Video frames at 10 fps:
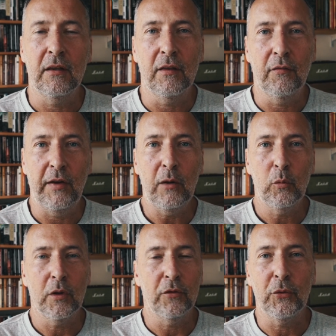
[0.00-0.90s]
uh, the fair
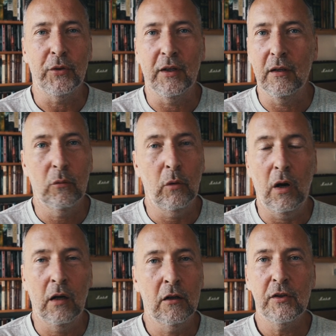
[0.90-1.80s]
world order
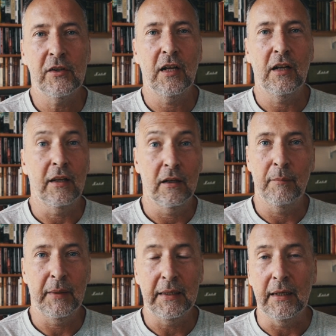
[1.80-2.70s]
uncritically and
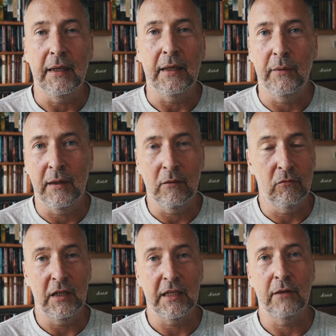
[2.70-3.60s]
completely without
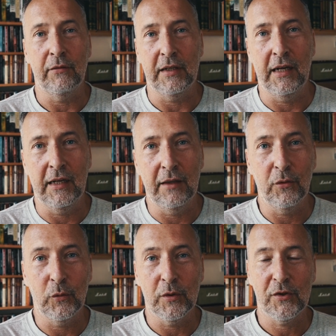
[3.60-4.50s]
really giving it any
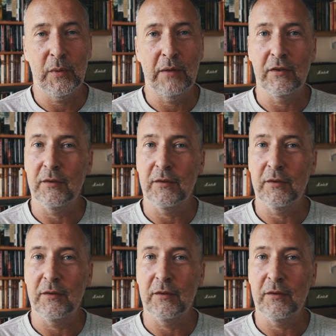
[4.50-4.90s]
thought whatsoever.